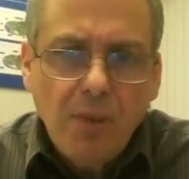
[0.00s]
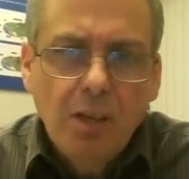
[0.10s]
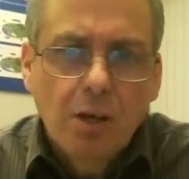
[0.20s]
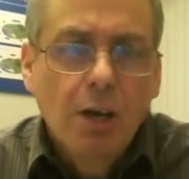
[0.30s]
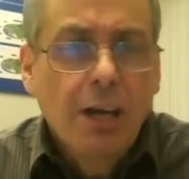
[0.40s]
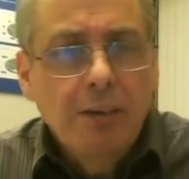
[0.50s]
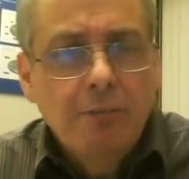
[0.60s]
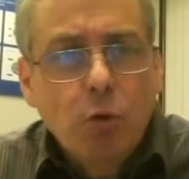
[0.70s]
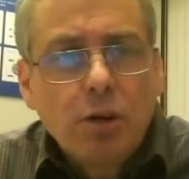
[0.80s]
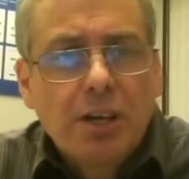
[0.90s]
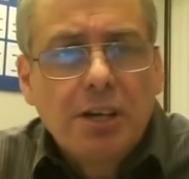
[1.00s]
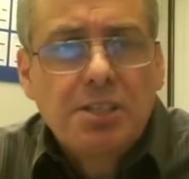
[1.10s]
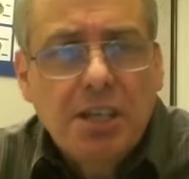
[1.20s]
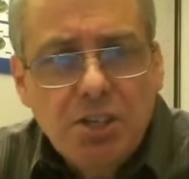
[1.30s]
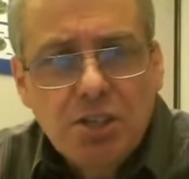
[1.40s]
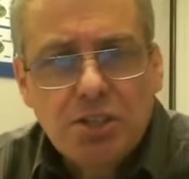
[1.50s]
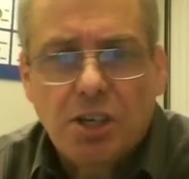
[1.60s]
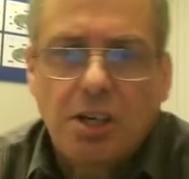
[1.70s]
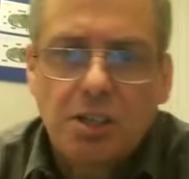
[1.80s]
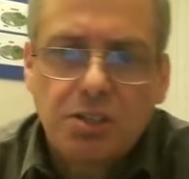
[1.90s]
If organizations
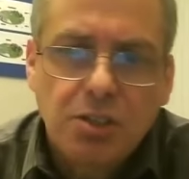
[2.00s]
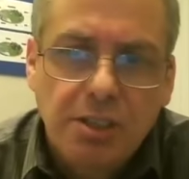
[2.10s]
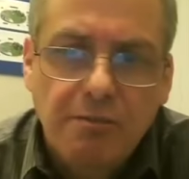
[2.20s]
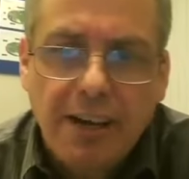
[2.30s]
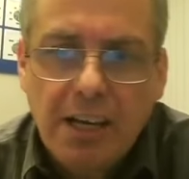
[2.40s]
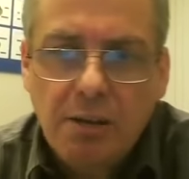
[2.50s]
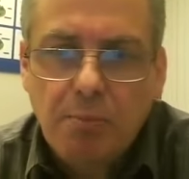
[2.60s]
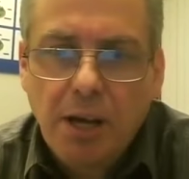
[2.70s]
are to develop